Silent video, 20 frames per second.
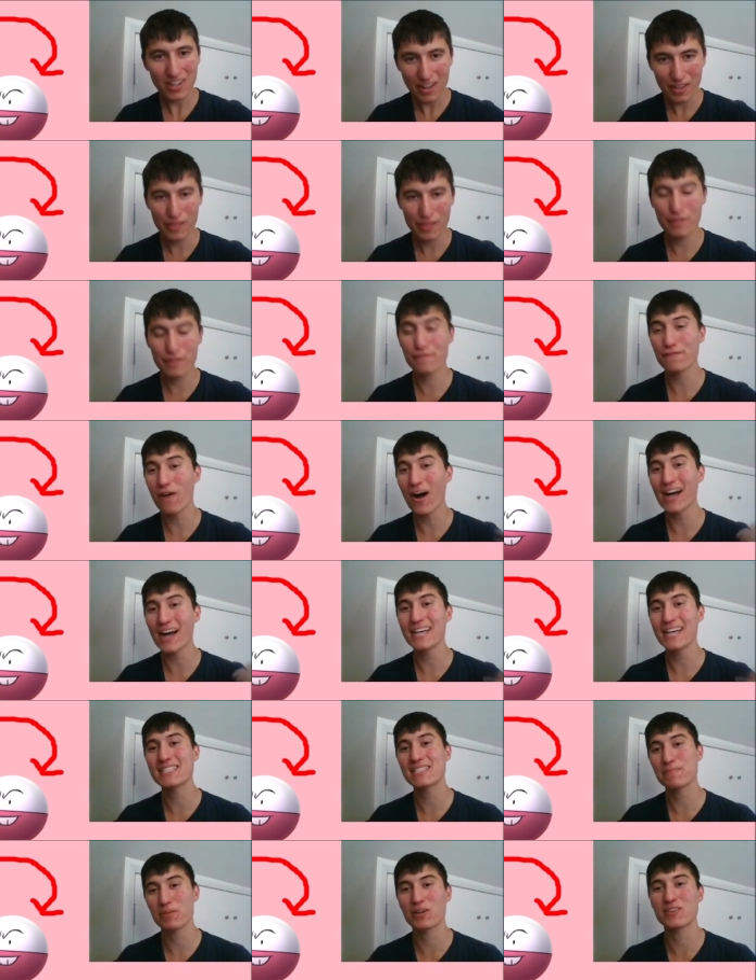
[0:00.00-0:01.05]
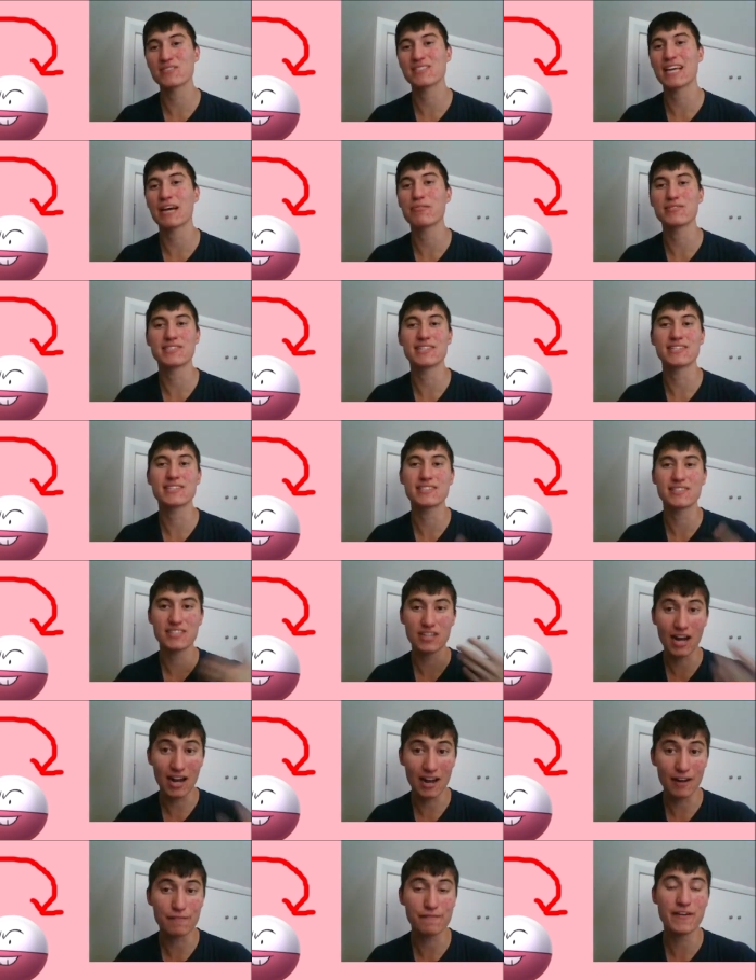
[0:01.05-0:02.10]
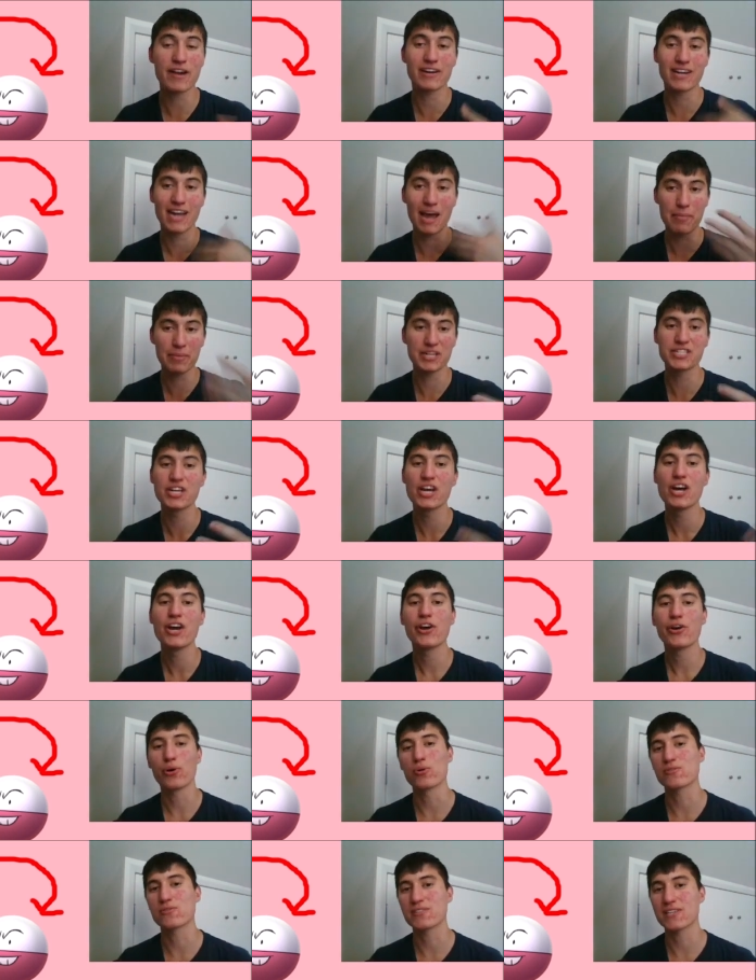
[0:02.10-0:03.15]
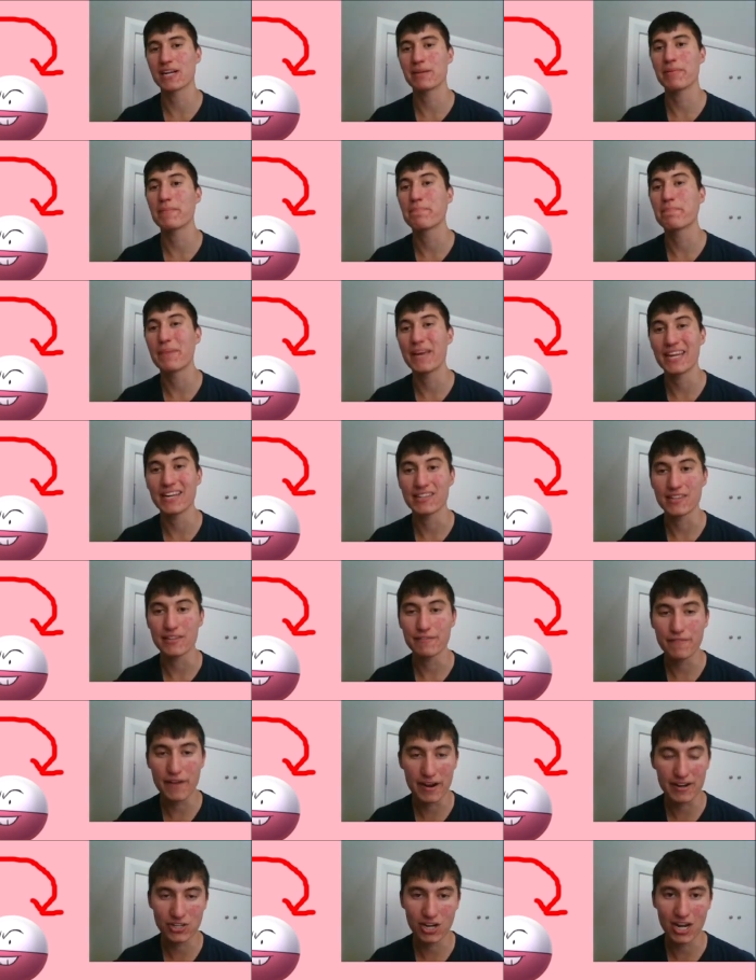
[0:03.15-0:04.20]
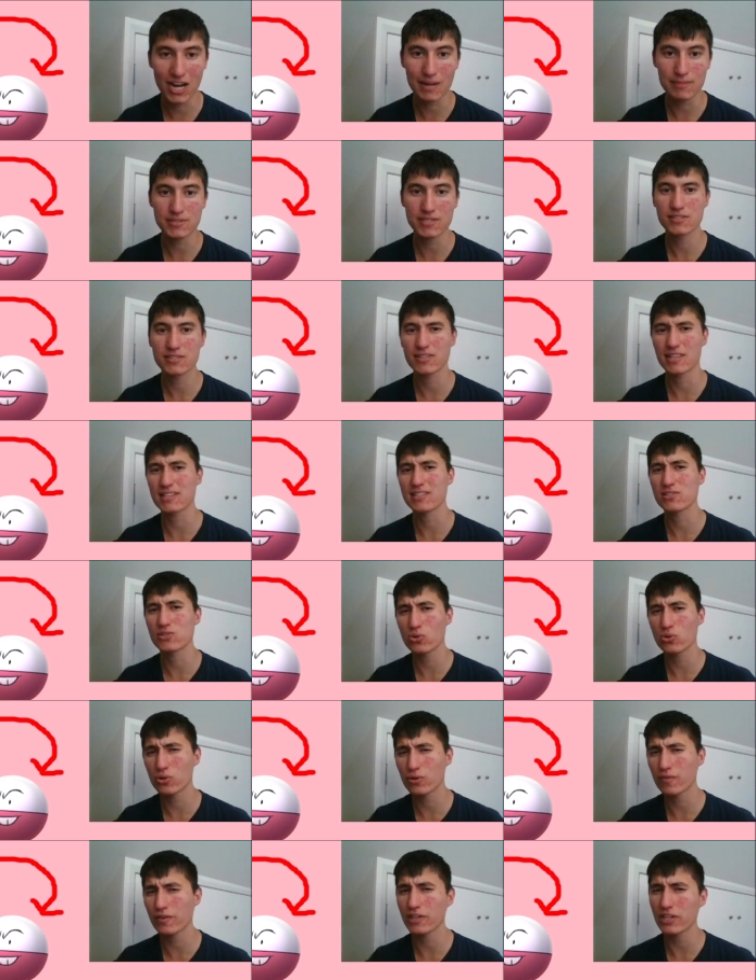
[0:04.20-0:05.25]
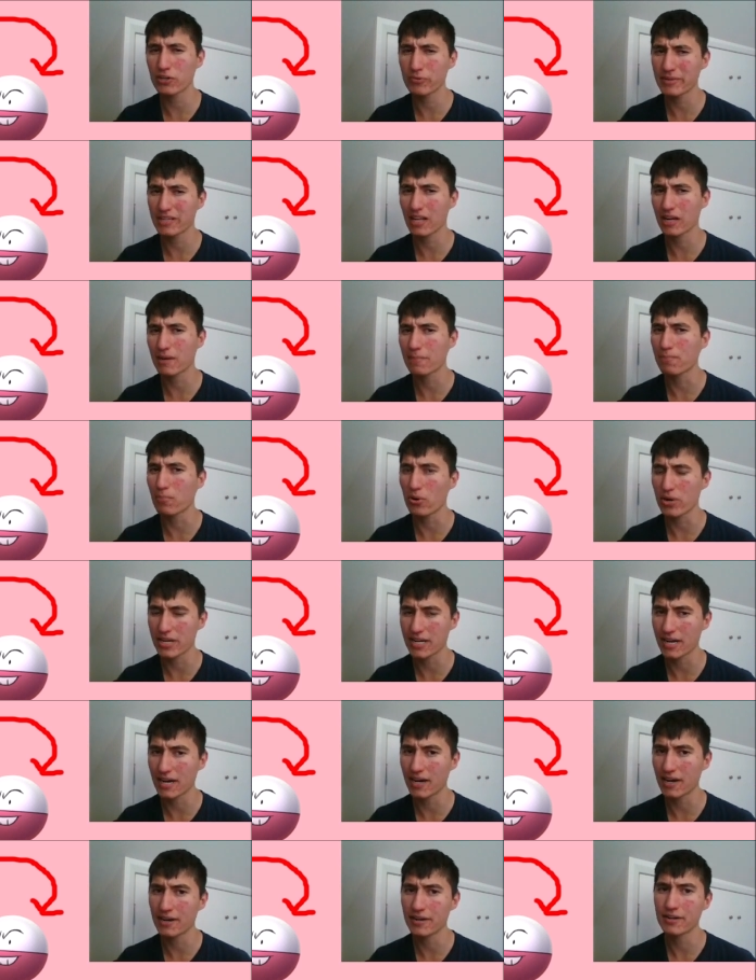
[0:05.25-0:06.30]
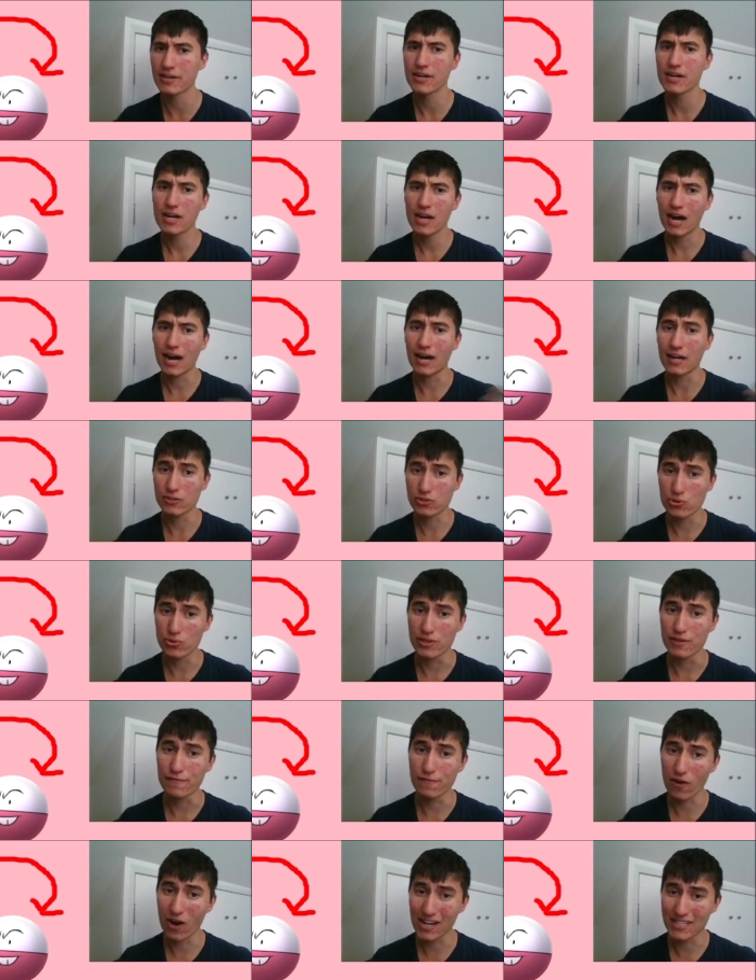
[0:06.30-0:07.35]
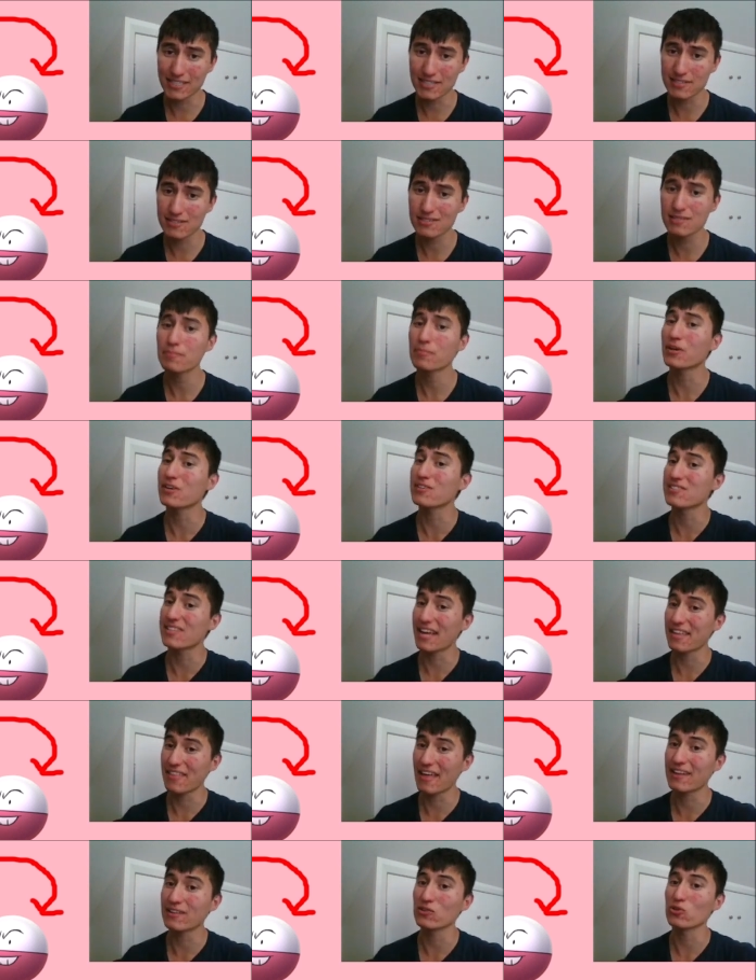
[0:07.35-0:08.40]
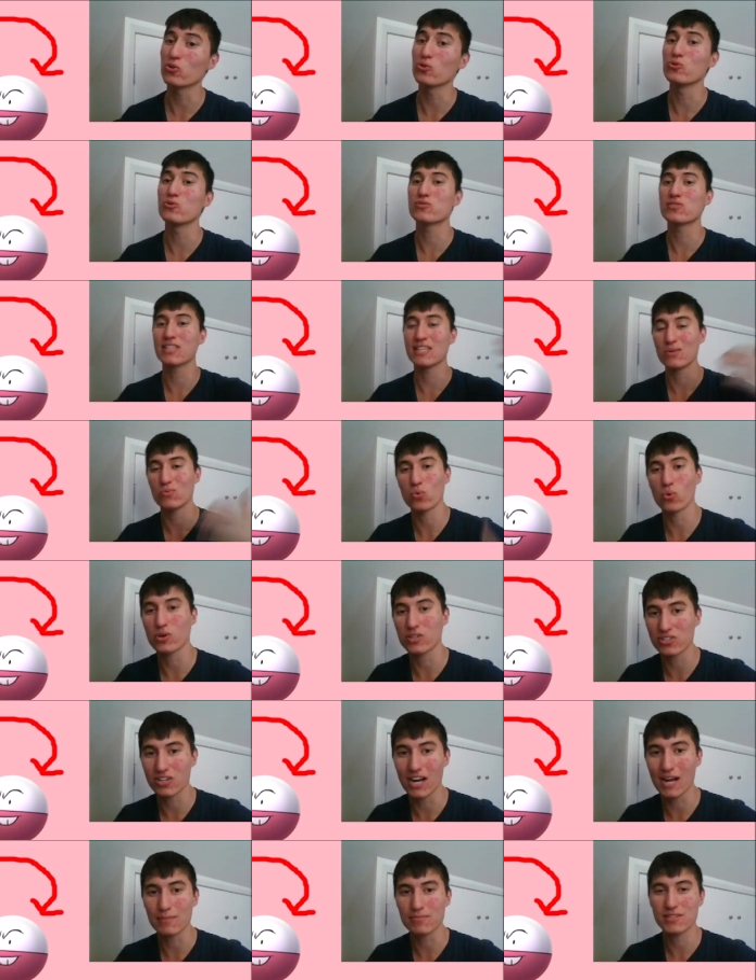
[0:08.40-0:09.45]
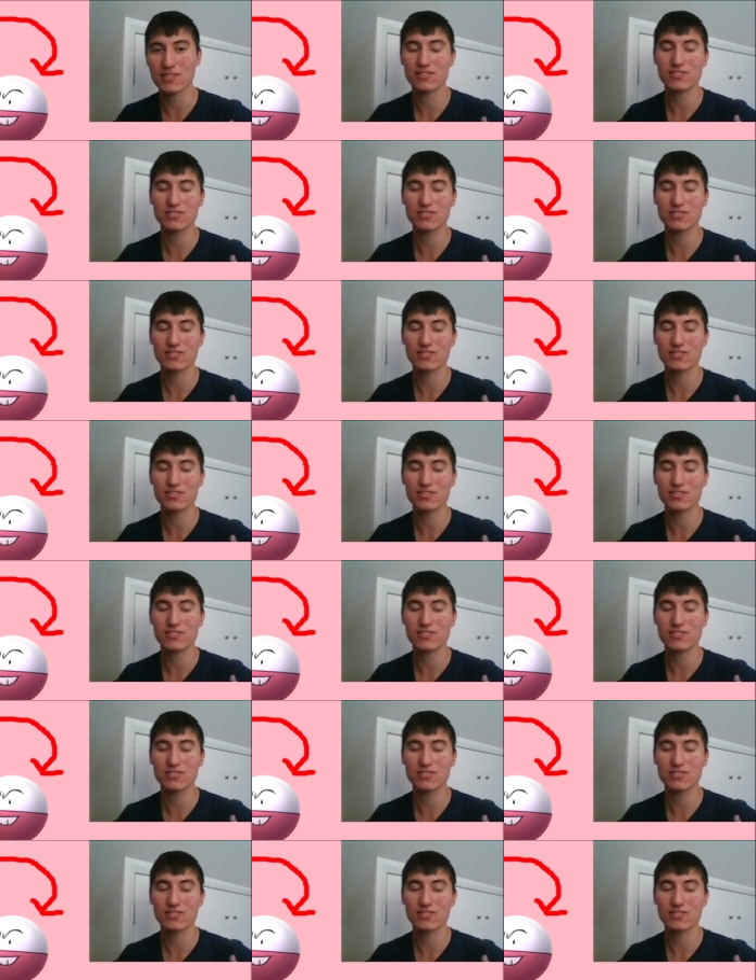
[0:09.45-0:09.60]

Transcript: The fires, because they resist fairy damage, are also going to be beating the fairy types. So they're sort of a little bit like a bodyguard to the fighters, because they then lose to the water types.